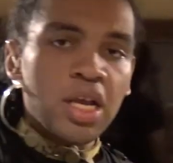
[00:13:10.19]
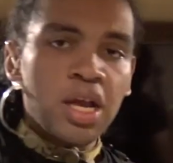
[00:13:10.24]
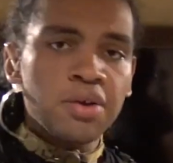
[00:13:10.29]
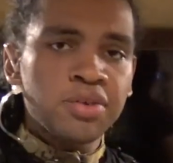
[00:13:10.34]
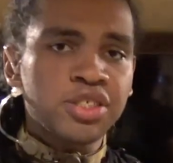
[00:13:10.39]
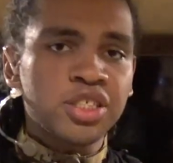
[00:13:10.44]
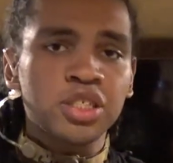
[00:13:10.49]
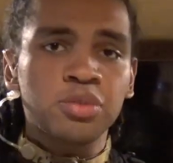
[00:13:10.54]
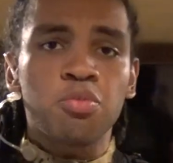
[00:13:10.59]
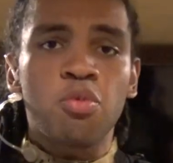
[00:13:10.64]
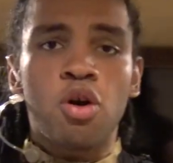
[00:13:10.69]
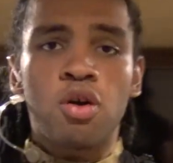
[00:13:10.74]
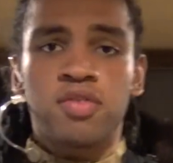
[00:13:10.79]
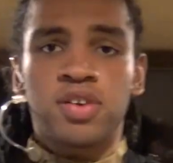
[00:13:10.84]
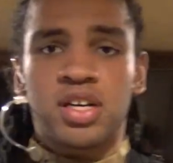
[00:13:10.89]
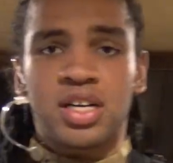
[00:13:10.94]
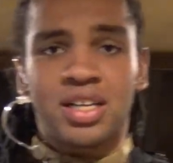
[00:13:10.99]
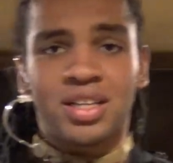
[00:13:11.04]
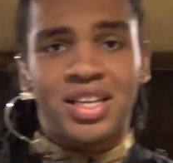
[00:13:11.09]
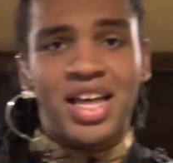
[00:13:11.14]
was just more of
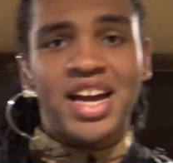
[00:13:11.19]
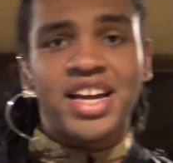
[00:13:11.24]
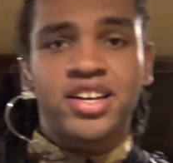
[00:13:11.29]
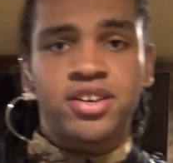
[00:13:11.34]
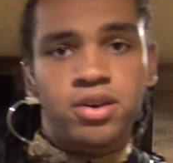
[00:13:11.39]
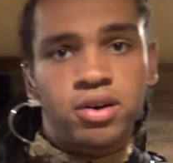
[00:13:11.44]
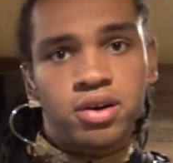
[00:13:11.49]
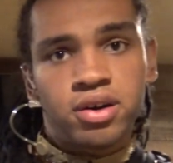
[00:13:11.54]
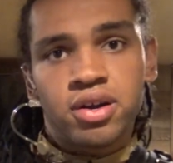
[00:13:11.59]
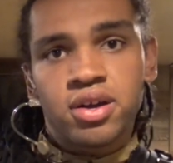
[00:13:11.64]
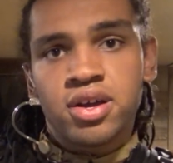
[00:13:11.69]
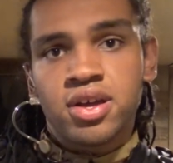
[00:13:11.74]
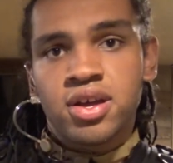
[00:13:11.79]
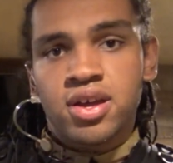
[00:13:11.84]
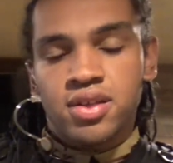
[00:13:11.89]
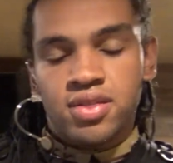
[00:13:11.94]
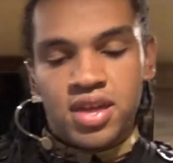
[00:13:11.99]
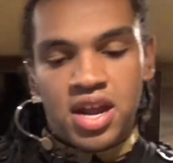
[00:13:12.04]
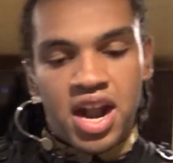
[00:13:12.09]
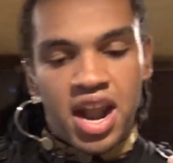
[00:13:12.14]
a collector
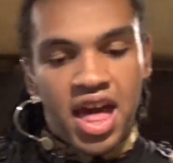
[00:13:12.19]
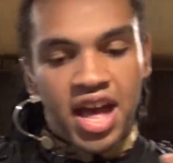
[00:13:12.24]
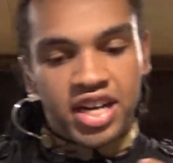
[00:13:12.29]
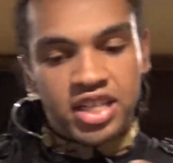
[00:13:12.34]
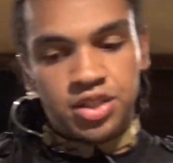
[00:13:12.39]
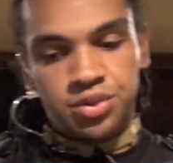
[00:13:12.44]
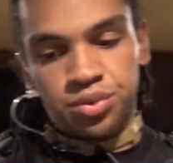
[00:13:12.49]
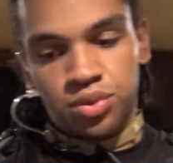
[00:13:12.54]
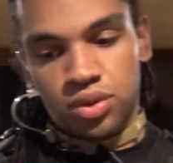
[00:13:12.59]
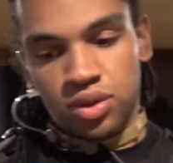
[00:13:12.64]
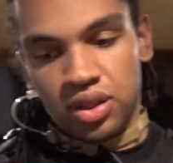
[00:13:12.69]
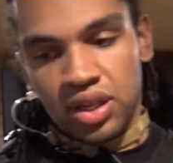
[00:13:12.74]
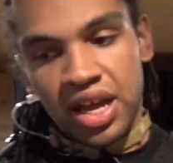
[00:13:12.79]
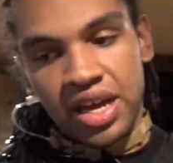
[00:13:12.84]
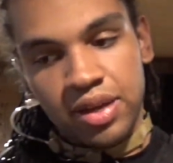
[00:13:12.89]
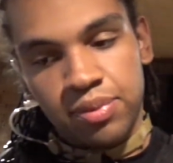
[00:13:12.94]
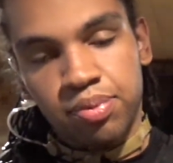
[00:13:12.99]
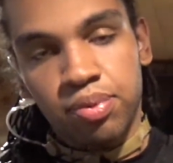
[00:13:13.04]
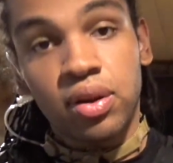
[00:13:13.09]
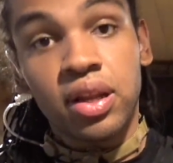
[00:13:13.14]
than an actual
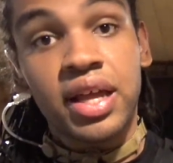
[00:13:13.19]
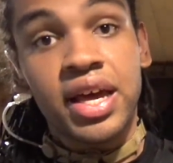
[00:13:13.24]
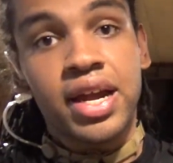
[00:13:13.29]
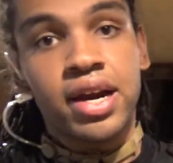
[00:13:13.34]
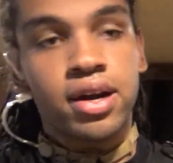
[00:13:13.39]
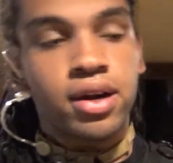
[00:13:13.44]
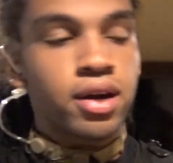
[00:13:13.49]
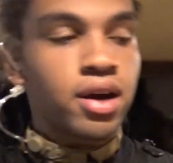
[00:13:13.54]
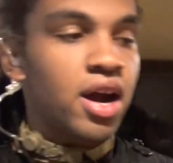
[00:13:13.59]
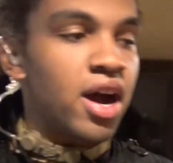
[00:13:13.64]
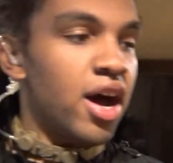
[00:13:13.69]
like player.